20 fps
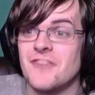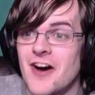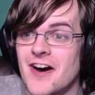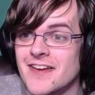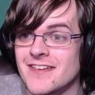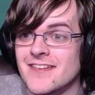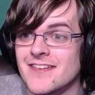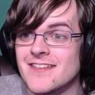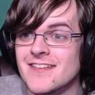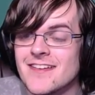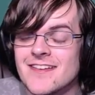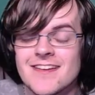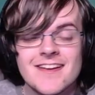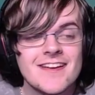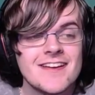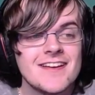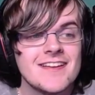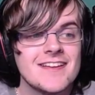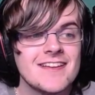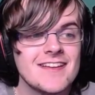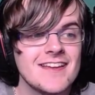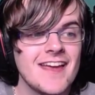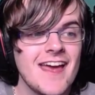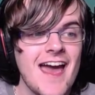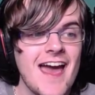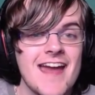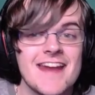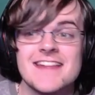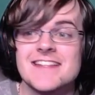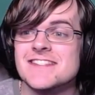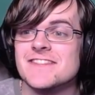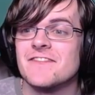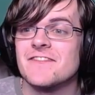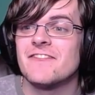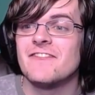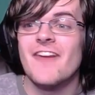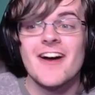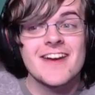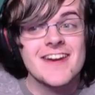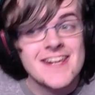fun. And it's
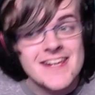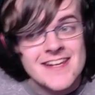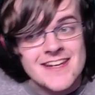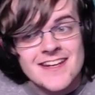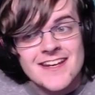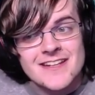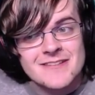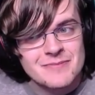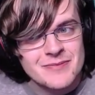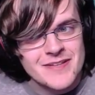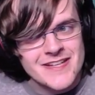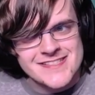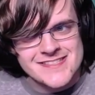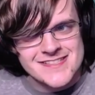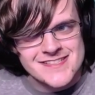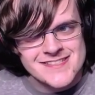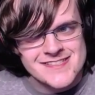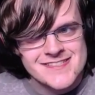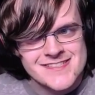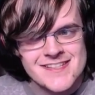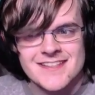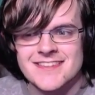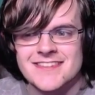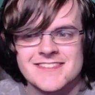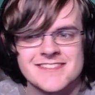funny in places.